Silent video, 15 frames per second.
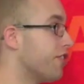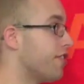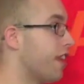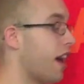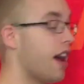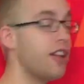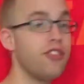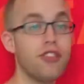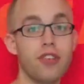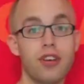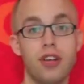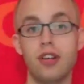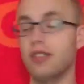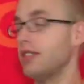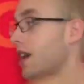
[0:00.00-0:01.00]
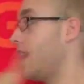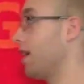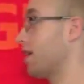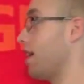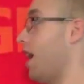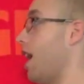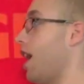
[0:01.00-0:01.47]
to Undergear
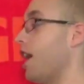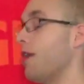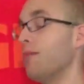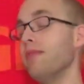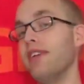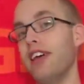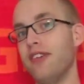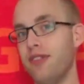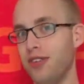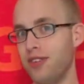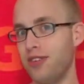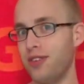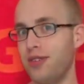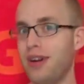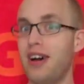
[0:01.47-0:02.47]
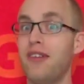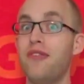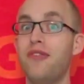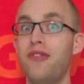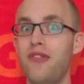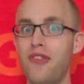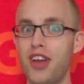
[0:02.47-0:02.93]
dot com if you do a
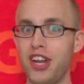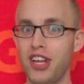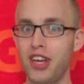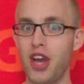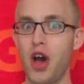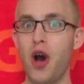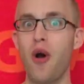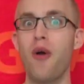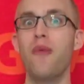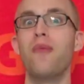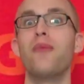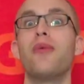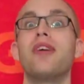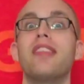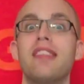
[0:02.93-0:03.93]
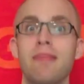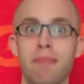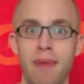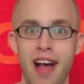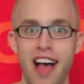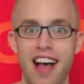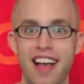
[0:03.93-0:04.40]
video
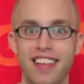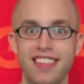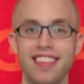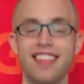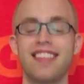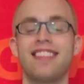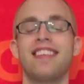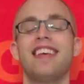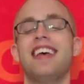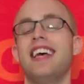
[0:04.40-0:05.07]
response.